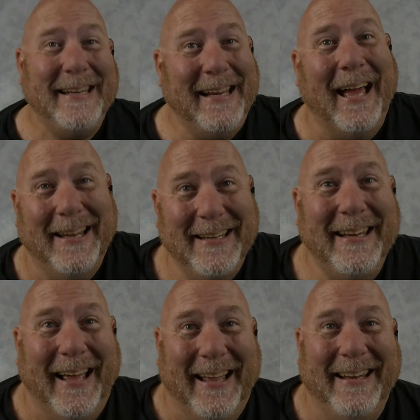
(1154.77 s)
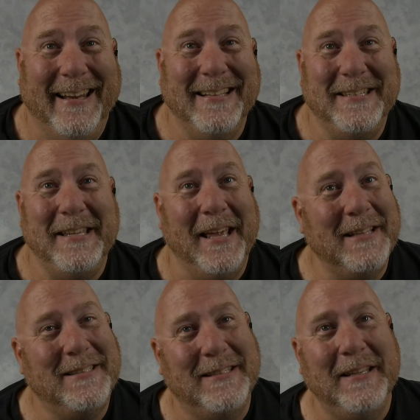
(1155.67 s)
Yeah, it's
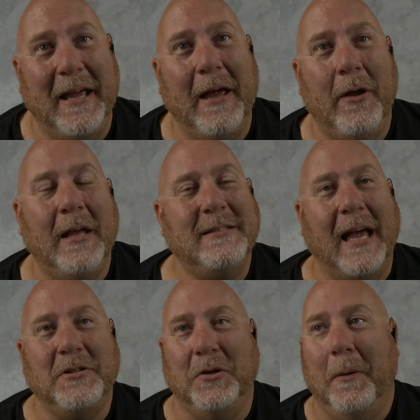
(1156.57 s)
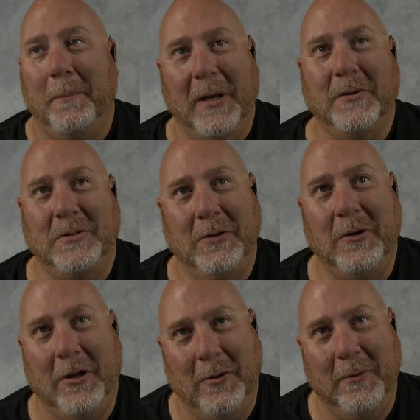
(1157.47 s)
actually a better
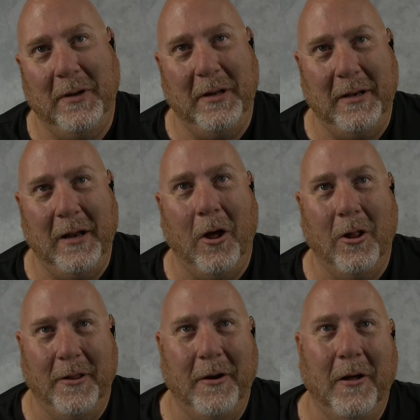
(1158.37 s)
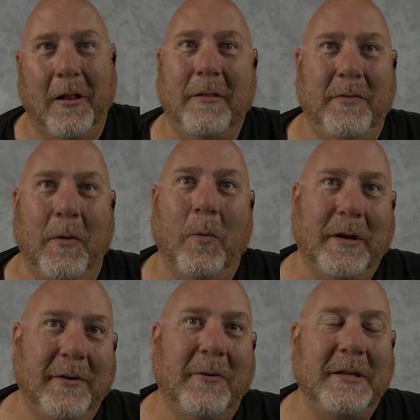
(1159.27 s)
studio, all in all, than
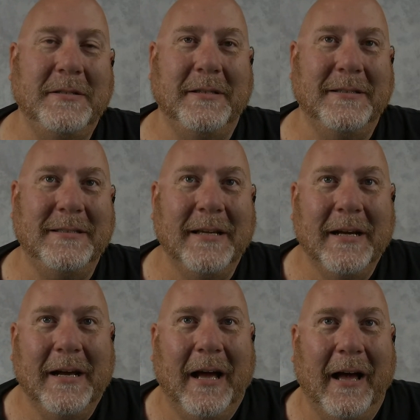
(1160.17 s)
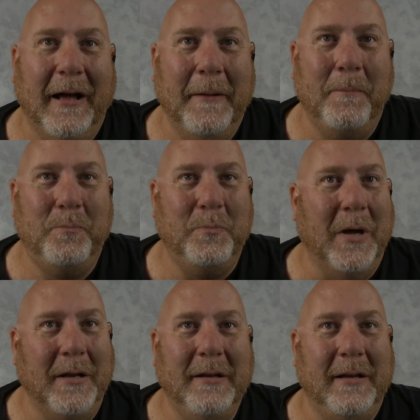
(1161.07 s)
what Tony's is.
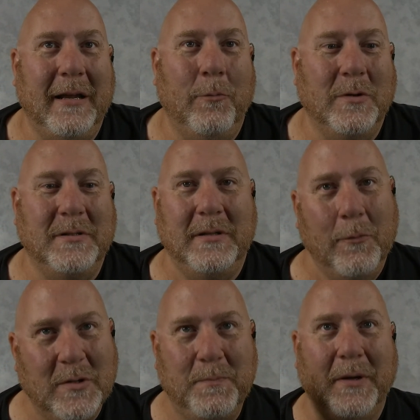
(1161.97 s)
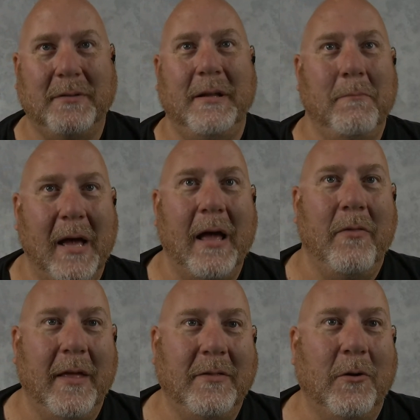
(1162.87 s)
But it was built in
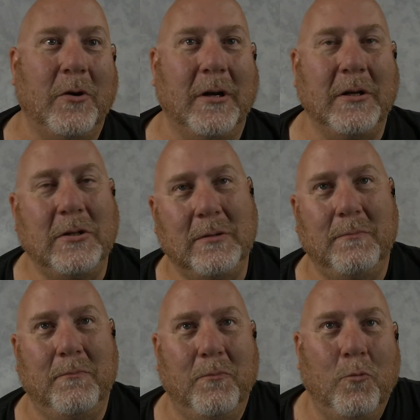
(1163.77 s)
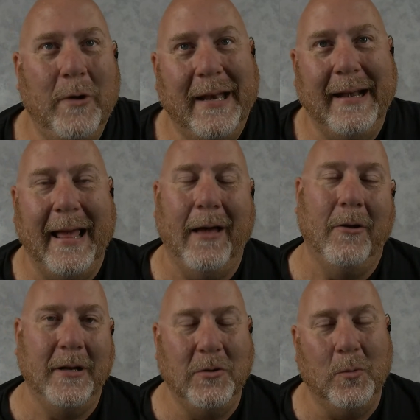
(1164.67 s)
mind that they were going to rent it
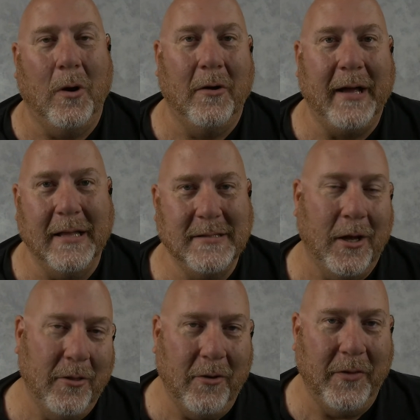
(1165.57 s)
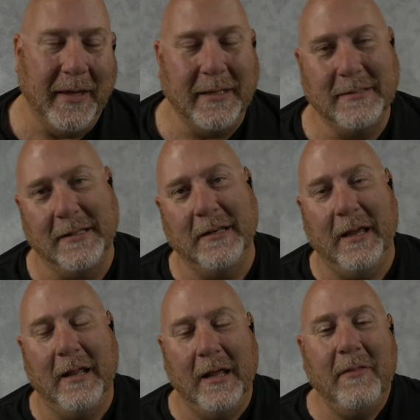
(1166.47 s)
out and do all kinds of other things, and
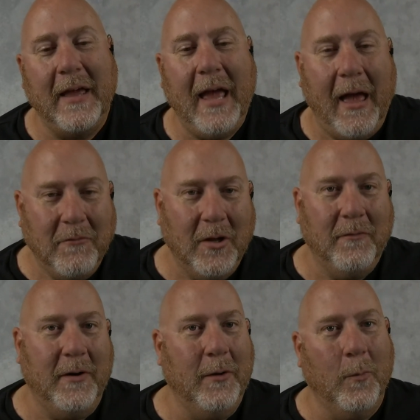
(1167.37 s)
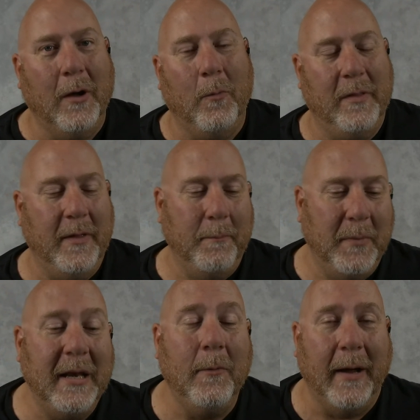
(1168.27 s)
they have done very well with it.
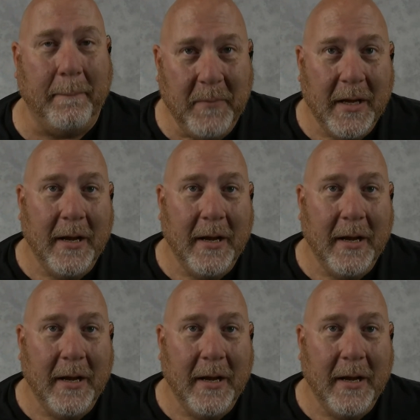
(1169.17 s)
But anyway,